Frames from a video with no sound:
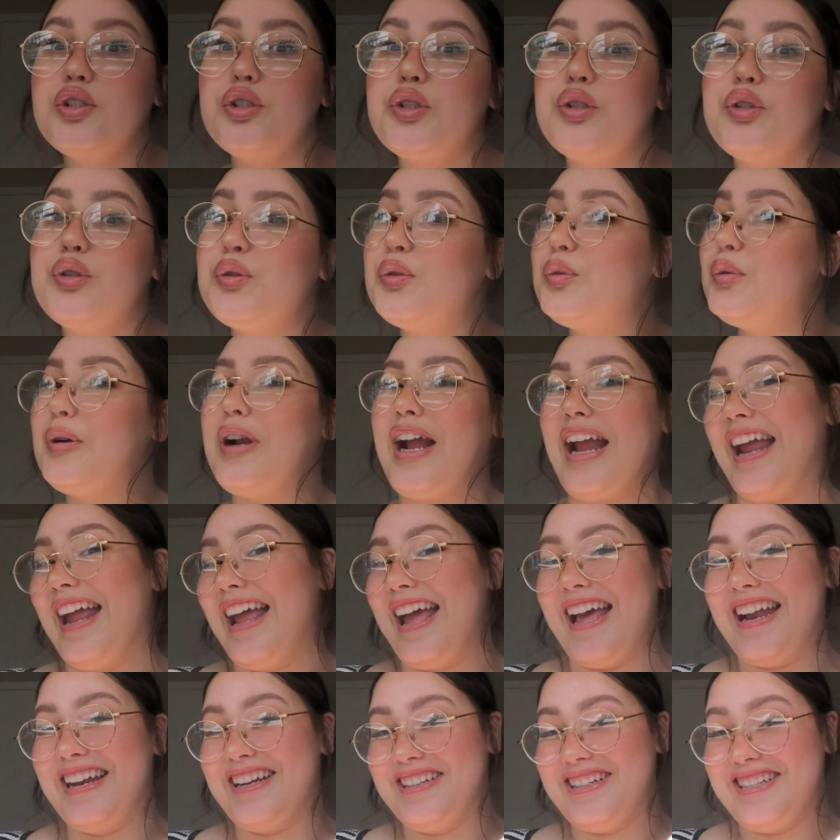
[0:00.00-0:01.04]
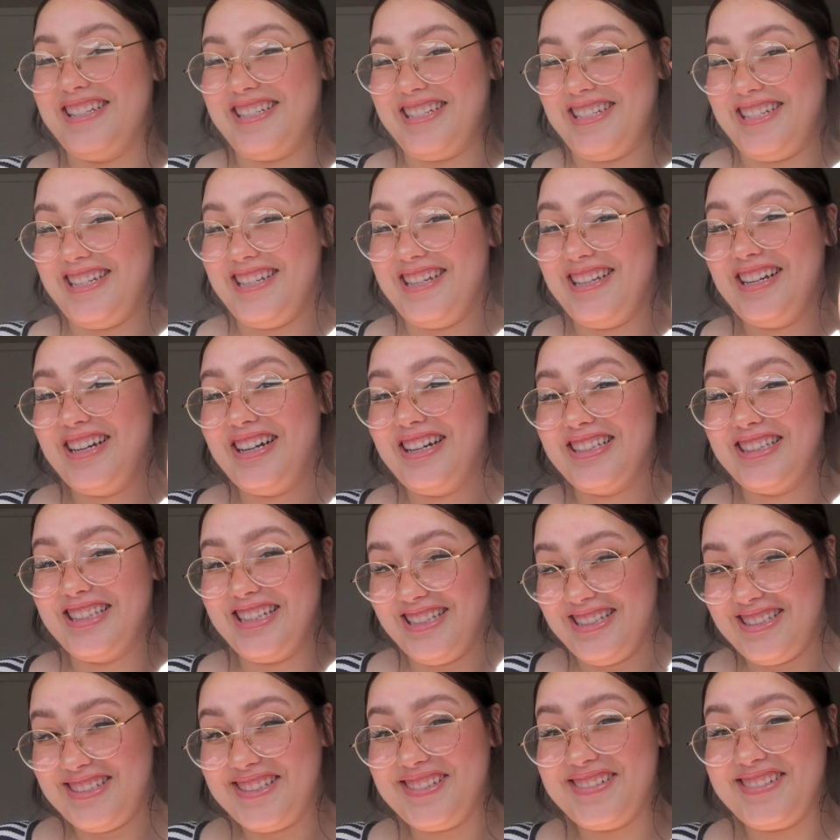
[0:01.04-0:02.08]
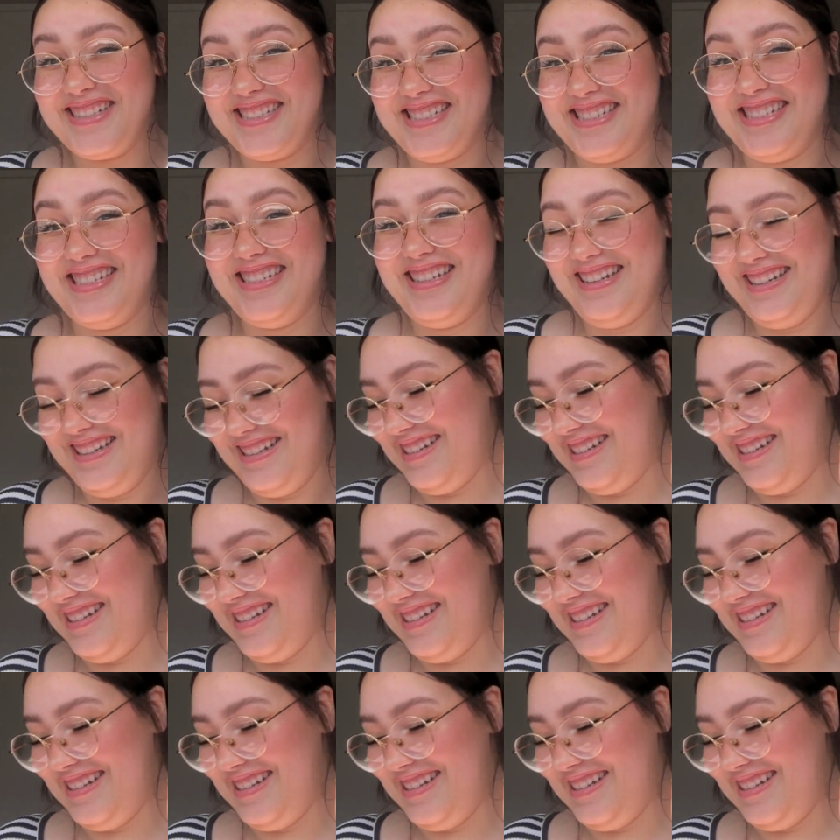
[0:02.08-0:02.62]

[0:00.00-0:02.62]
Great energy on this one.